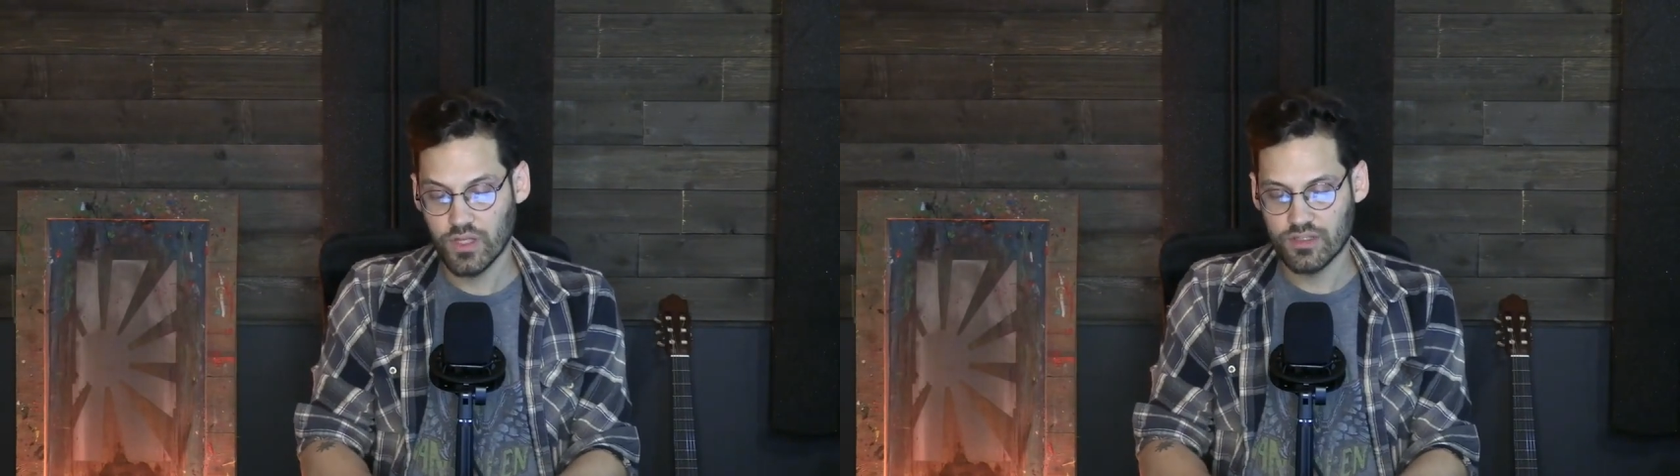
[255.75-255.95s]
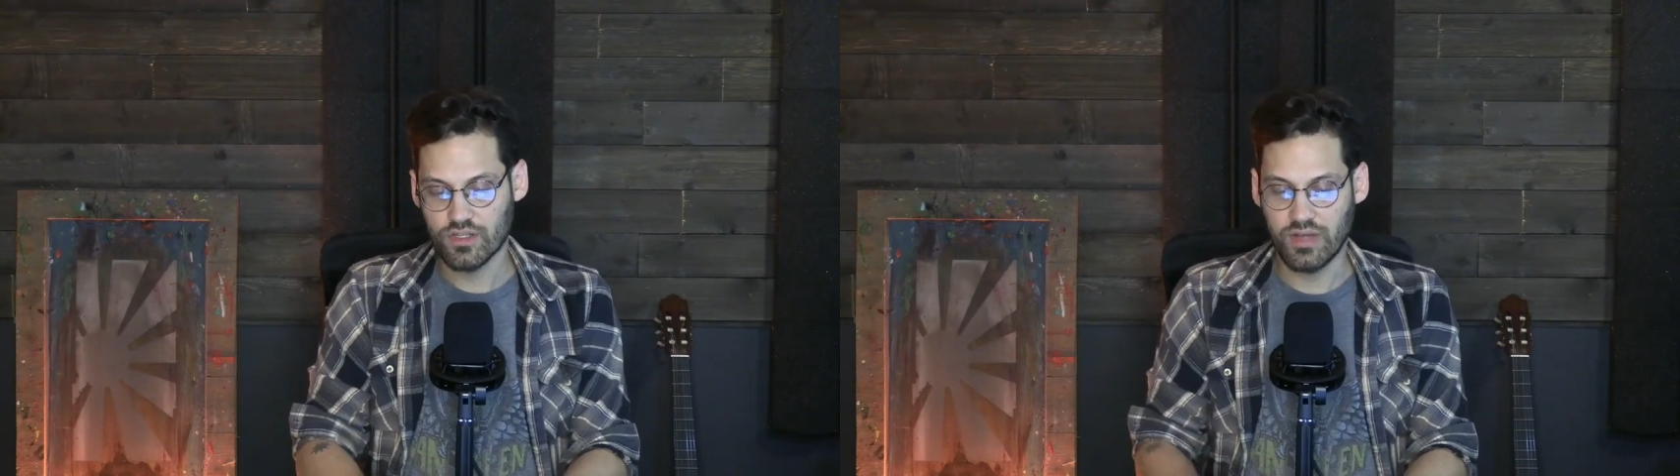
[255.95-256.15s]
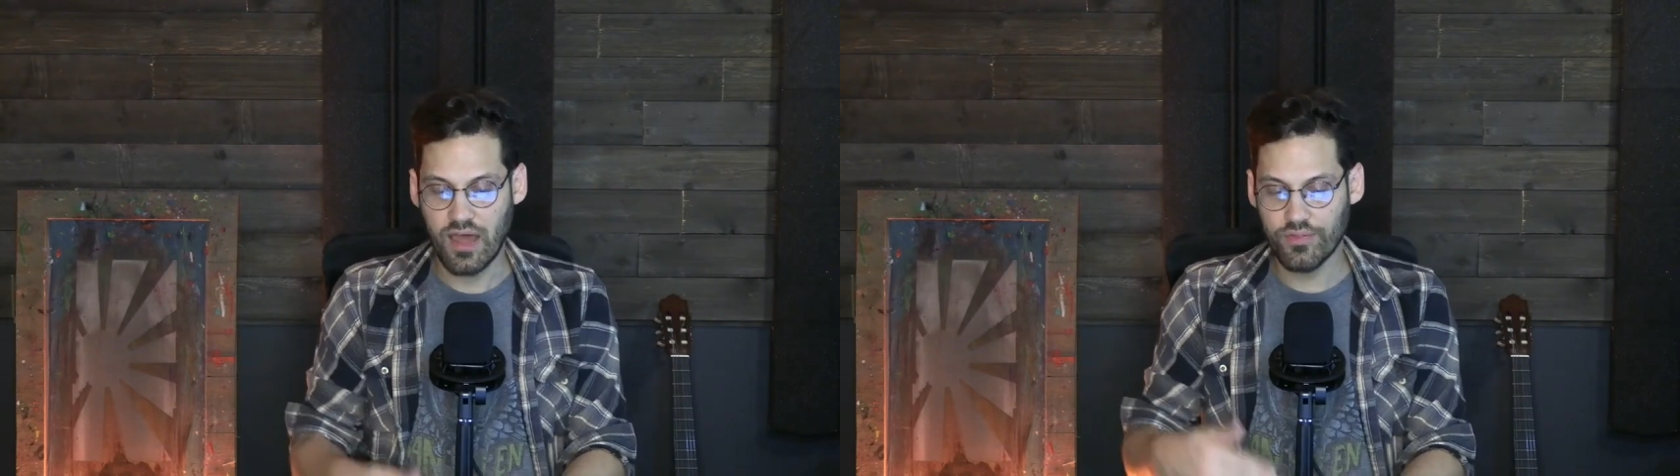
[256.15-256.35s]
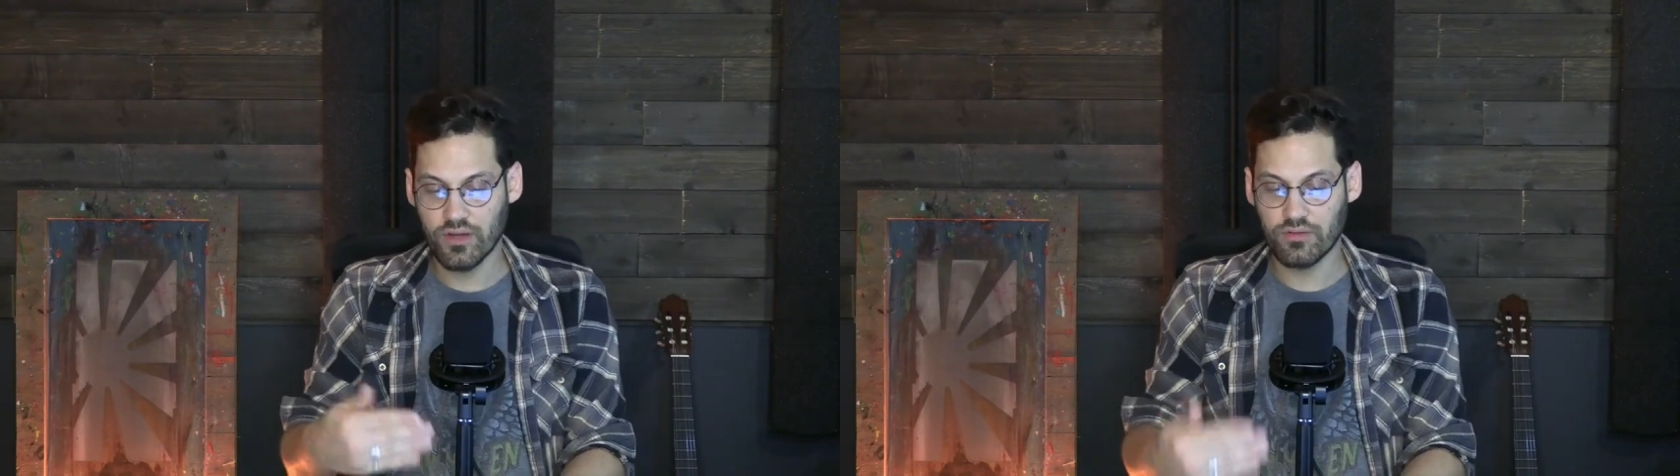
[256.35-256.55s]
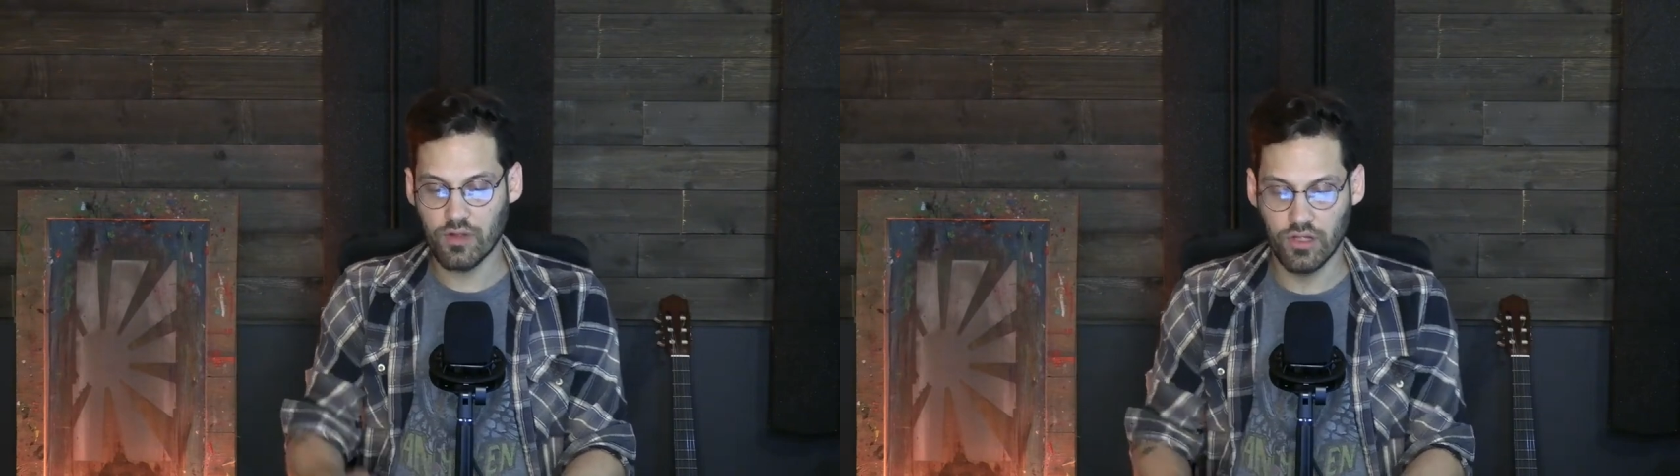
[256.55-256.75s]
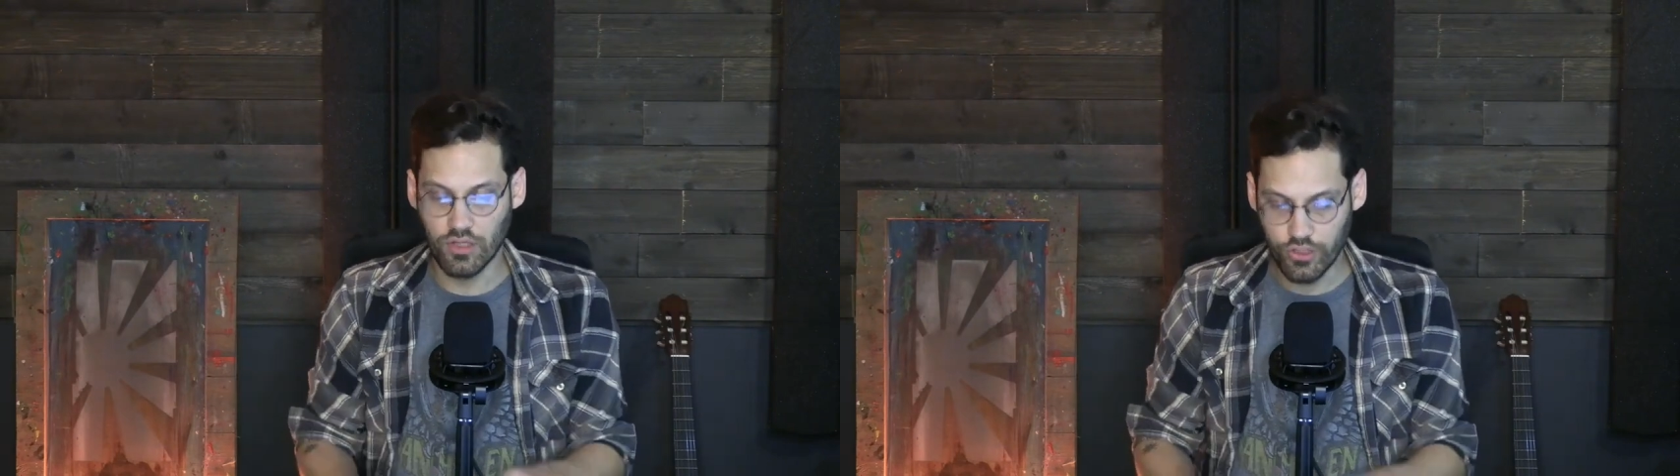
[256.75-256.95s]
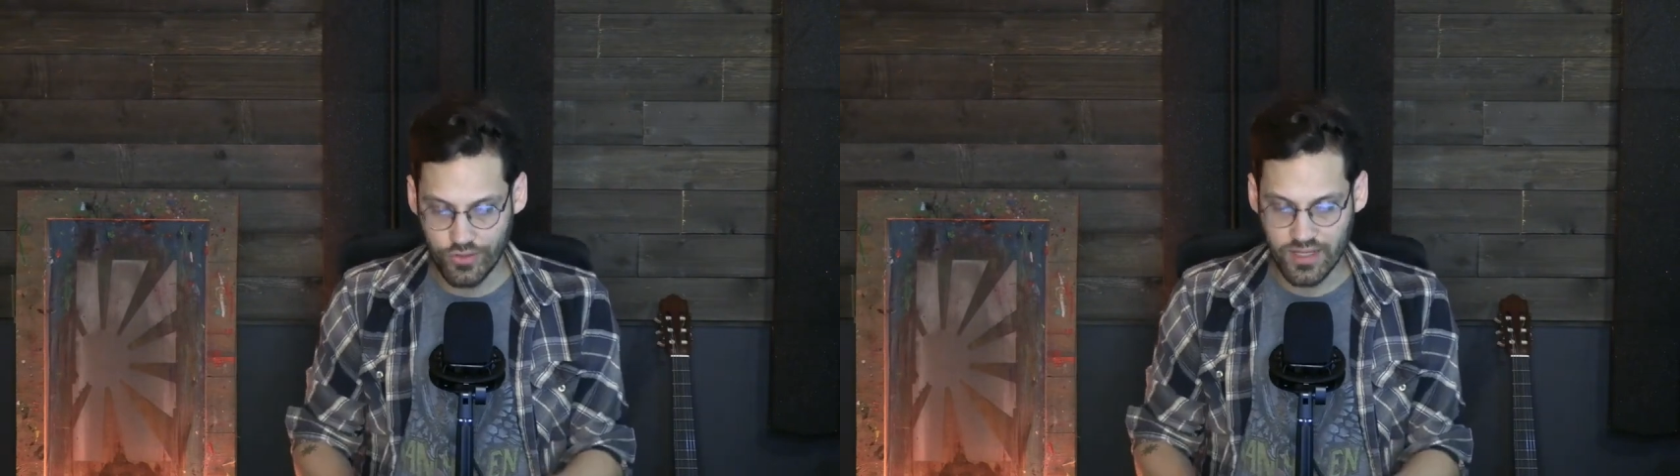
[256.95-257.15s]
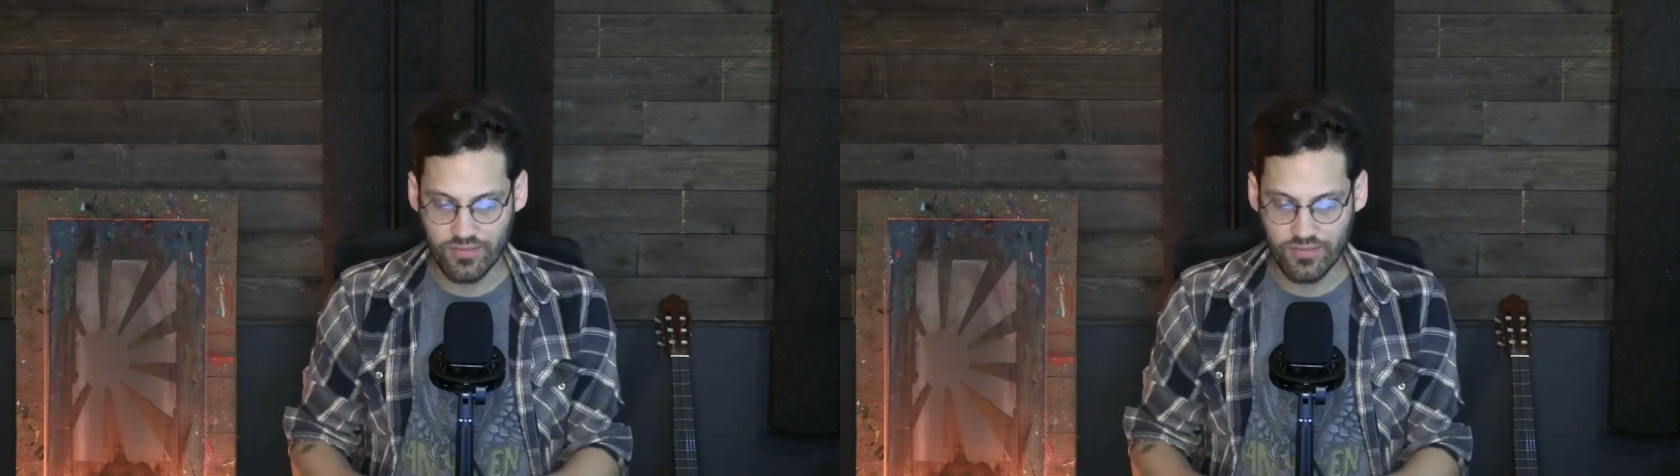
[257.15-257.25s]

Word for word: So now they're concluding